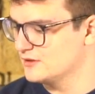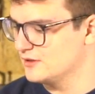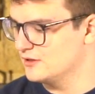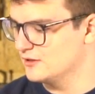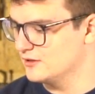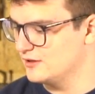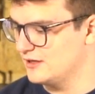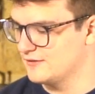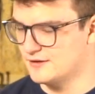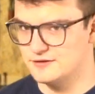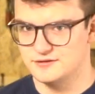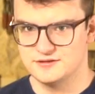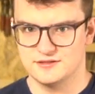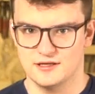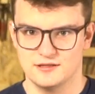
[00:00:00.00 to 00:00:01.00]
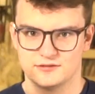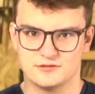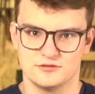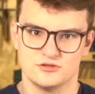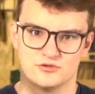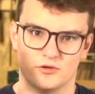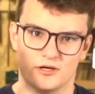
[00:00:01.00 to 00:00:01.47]
I then decided to
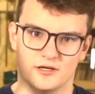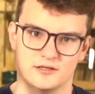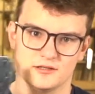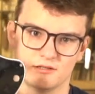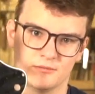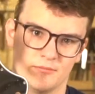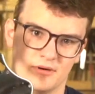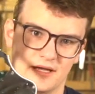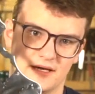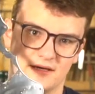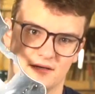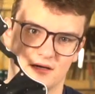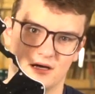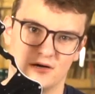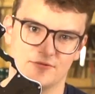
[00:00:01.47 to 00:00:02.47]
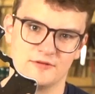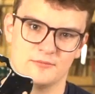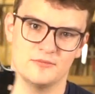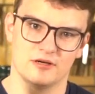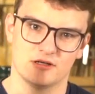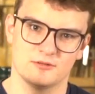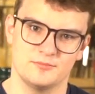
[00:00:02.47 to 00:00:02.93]
try a black
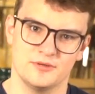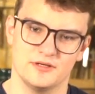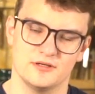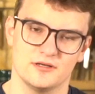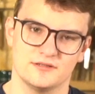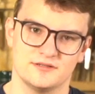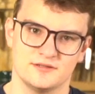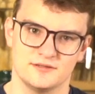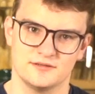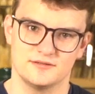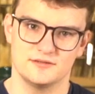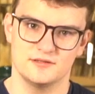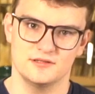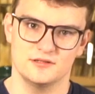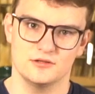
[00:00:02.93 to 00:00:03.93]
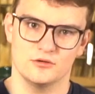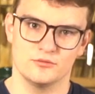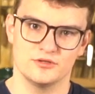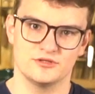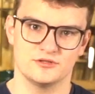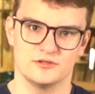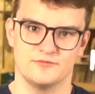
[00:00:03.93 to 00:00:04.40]
aftermarket pickguard, since the
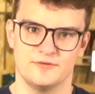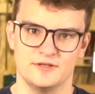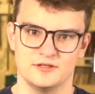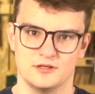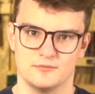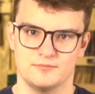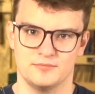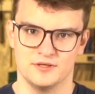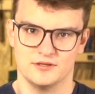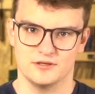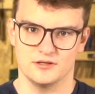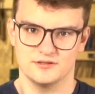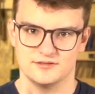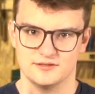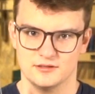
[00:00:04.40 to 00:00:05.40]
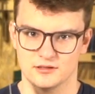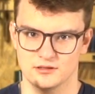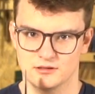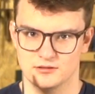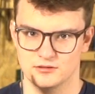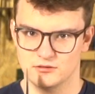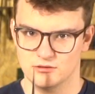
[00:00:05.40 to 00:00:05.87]
original Fender pickguards
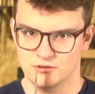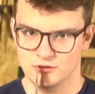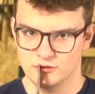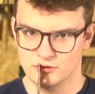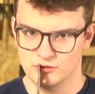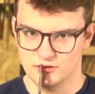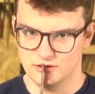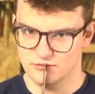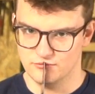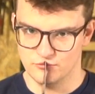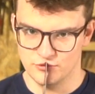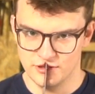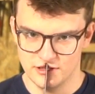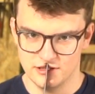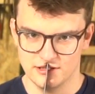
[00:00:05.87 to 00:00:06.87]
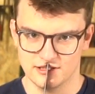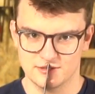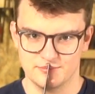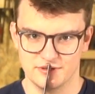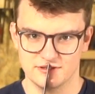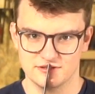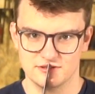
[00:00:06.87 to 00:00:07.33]
are really
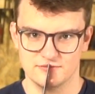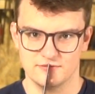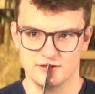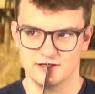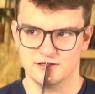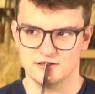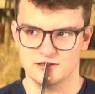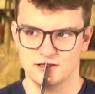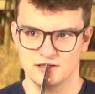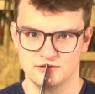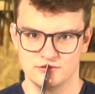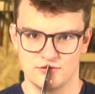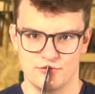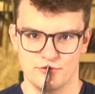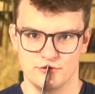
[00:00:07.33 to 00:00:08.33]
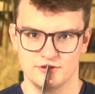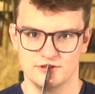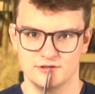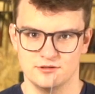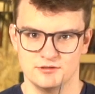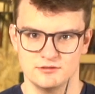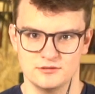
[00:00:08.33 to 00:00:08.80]
expensive, like
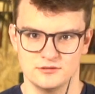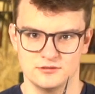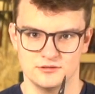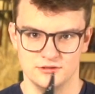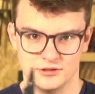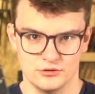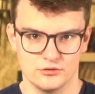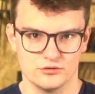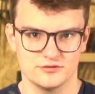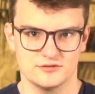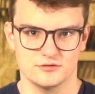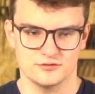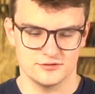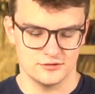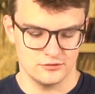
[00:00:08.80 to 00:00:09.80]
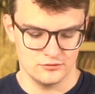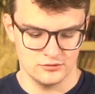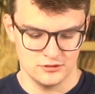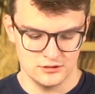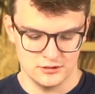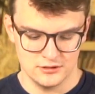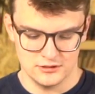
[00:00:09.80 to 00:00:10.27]
130 euros or so
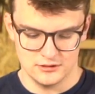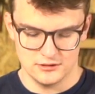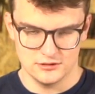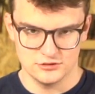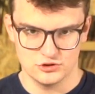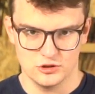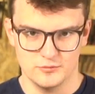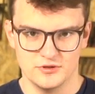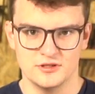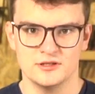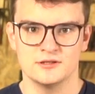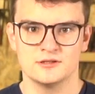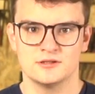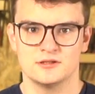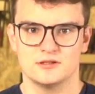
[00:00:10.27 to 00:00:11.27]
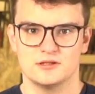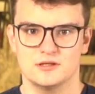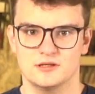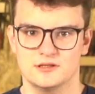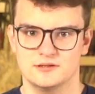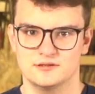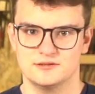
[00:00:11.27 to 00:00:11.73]
in Germany,
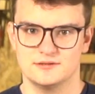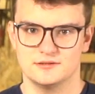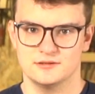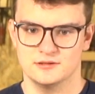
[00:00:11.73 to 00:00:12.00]
and